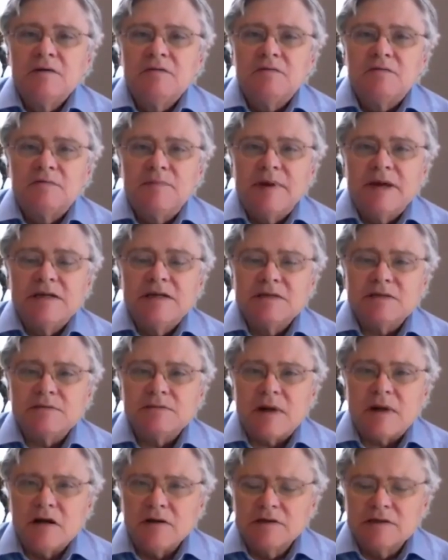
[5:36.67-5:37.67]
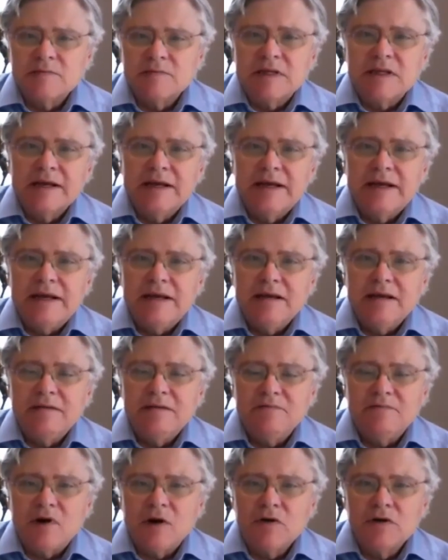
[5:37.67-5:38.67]
because ultimately
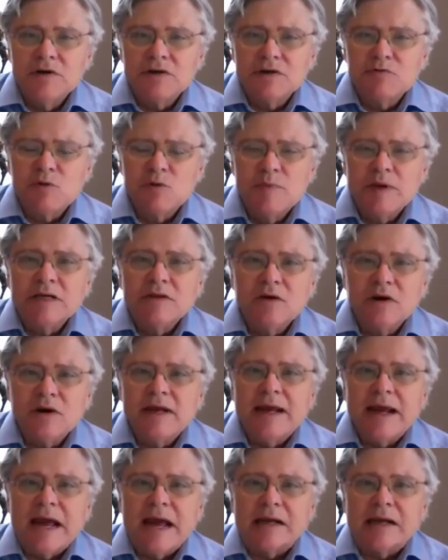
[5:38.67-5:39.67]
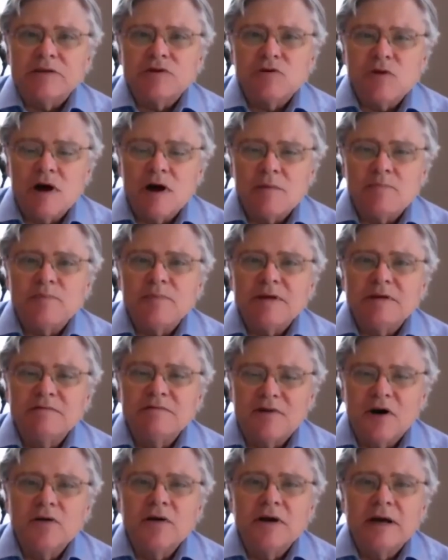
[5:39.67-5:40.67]
voters will be looking at Trump and
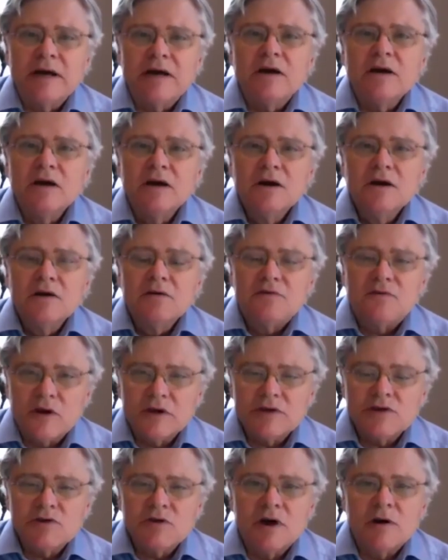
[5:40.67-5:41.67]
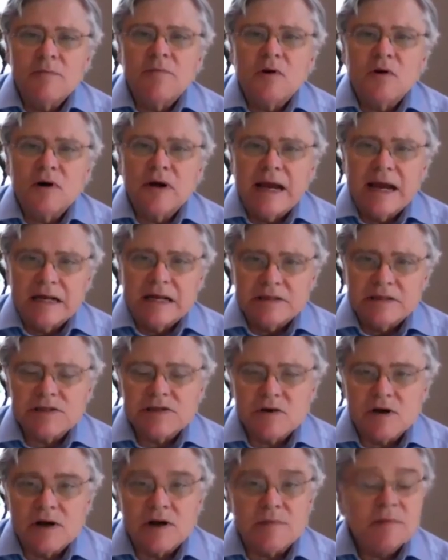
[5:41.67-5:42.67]
voting for Trump or against
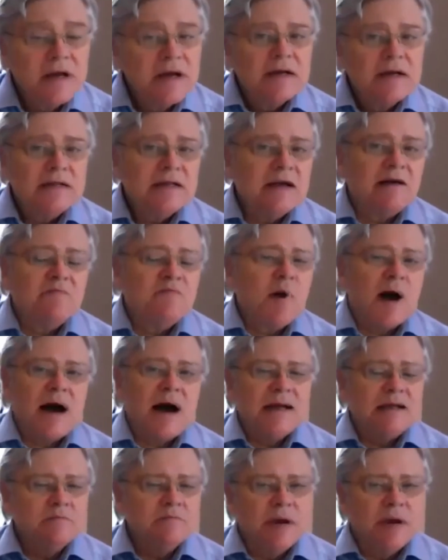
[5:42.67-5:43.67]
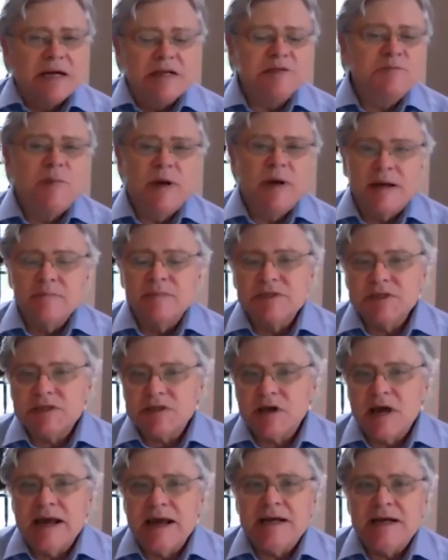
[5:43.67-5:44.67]
Trump. Now, if Biden makes big
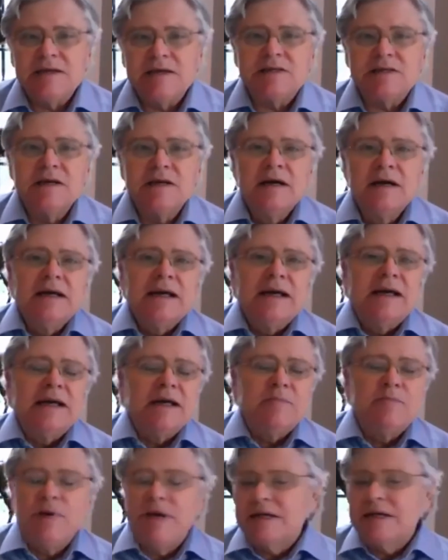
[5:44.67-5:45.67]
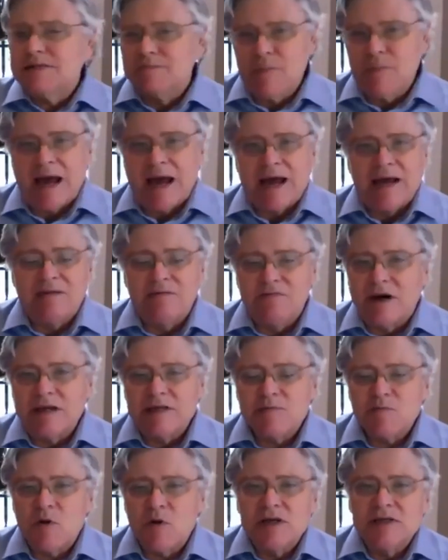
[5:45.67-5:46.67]
mistakes and he picks a bad vice
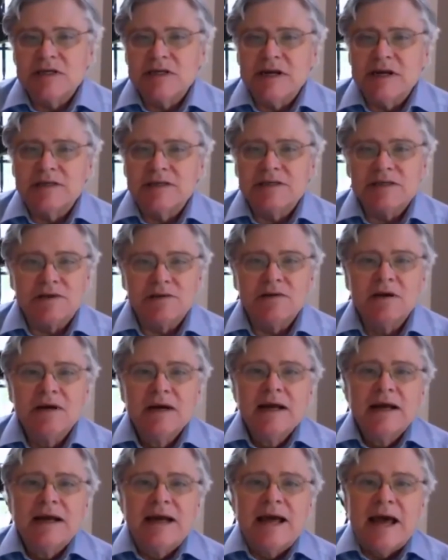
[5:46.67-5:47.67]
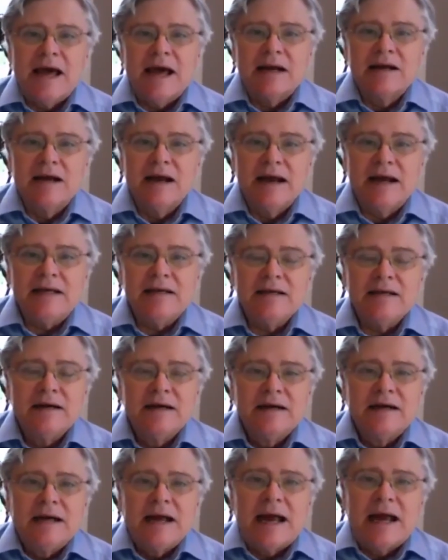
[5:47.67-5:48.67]
presidential candidate
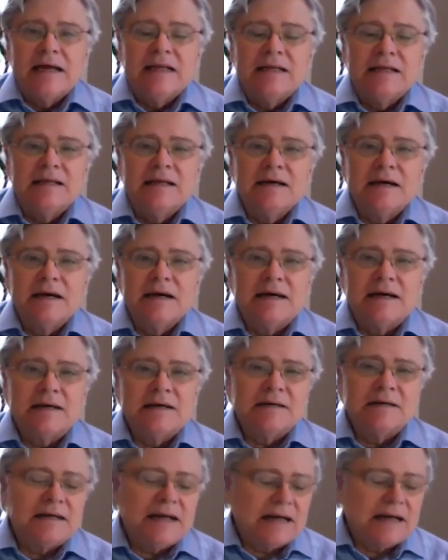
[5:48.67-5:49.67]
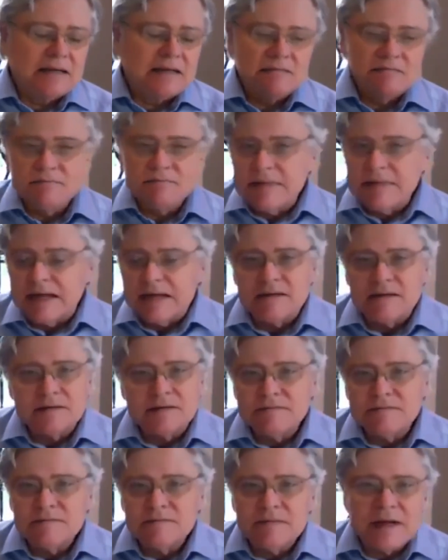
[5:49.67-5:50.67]
and, uh, and, and,
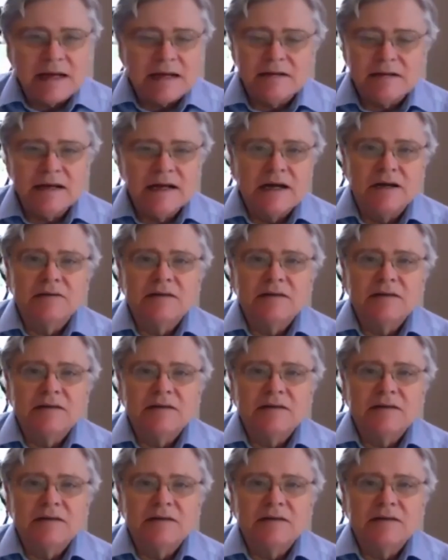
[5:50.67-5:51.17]
and, you know,